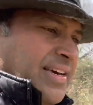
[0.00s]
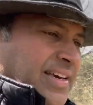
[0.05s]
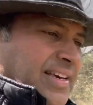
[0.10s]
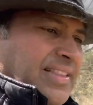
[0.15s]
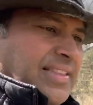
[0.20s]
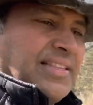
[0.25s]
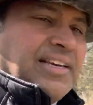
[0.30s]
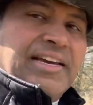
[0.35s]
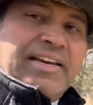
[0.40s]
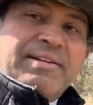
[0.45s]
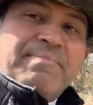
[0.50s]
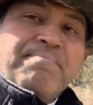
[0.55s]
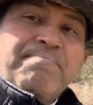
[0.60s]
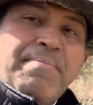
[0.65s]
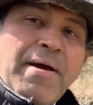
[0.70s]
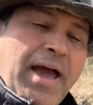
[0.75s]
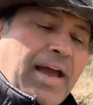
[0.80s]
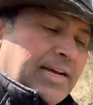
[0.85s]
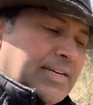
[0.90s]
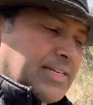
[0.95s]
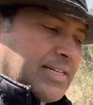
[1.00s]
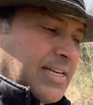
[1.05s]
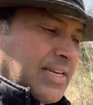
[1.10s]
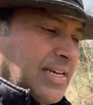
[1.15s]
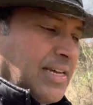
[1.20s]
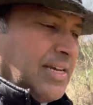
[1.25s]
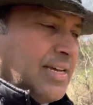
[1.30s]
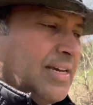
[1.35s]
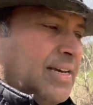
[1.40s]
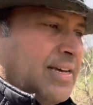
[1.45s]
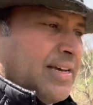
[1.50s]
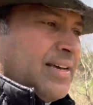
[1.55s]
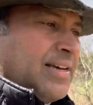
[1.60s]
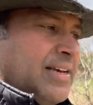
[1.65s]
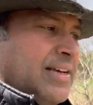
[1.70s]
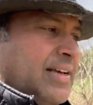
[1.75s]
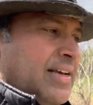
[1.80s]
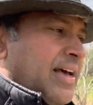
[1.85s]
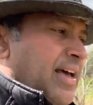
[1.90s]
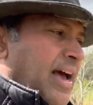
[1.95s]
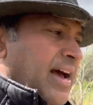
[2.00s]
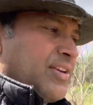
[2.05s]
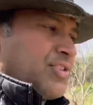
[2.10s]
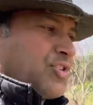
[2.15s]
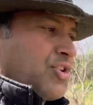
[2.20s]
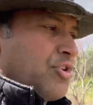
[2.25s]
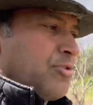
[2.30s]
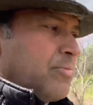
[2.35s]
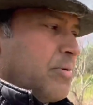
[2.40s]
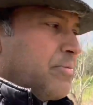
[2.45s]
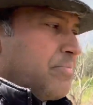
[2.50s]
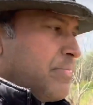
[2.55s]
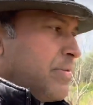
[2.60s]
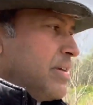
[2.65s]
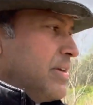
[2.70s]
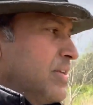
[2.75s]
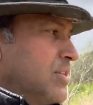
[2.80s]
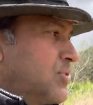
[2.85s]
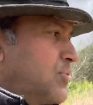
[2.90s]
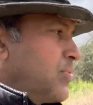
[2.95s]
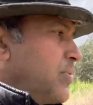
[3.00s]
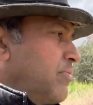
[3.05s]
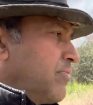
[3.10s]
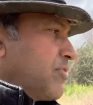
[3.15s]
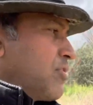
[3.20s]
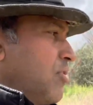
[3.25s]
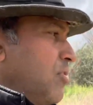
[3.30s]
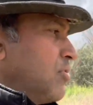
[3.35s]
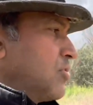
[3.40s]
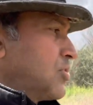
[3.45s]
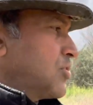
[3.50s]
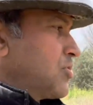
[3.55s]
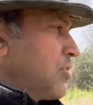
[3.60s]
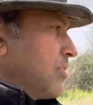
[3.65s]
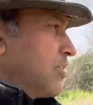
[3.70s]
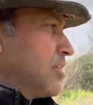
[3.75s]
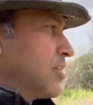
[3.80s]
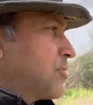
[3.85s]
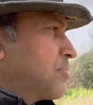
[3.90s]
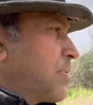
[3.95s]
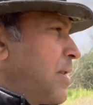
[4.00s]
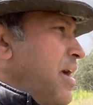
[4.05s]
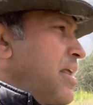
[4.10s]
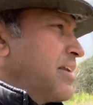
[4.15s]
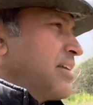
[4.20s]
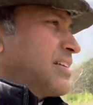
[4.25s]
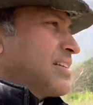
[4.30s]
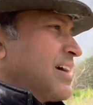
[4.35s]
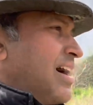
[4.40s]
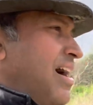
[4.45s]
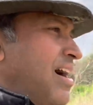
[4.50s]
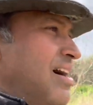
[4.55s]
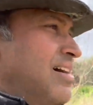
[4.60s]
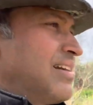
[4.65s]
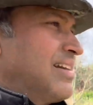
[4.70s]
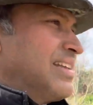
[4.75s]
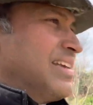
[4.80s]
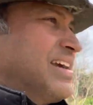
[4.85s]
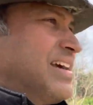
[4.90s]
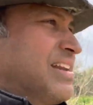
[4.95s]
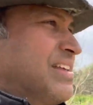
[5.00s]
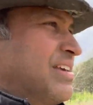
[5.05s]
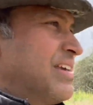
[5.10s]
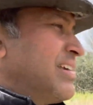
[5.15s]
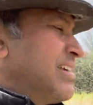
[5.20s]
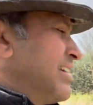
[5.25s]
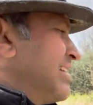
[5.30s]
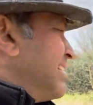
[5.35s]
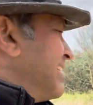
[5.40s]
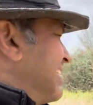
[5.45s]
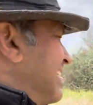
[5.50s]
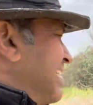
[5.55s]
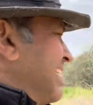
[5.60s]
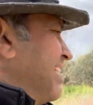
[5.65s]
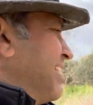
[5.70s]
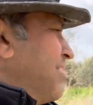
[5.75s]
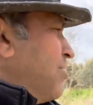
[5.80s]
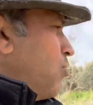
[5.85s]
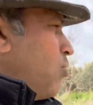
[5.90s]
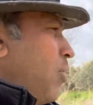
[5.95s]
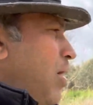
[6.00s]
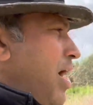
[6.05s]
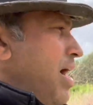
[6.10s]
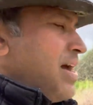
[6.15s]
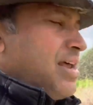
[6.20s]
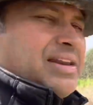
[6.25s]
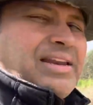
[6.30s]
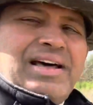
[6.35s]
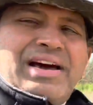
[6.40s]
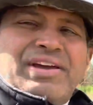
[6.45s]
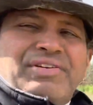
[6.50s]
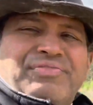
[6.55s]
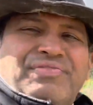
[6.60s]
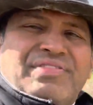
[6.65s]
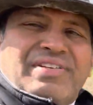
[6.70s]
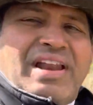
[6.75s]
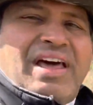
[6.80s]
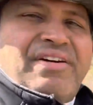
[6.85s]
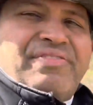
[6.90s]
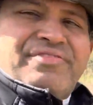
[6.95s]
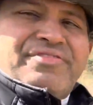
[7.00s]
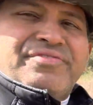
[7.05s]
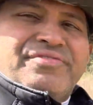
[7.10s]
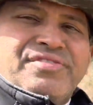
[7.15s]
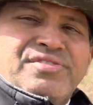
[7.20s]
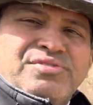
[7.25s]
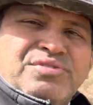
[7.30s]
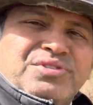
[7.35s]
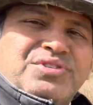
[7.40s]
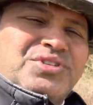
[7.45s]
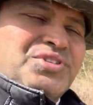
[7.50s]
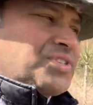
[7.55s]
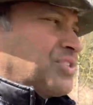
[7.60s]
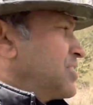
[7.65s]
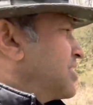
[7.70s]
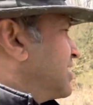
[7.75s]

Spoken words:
the impact as human beings we've caused on this planet. Hardly any wildlife left, folks.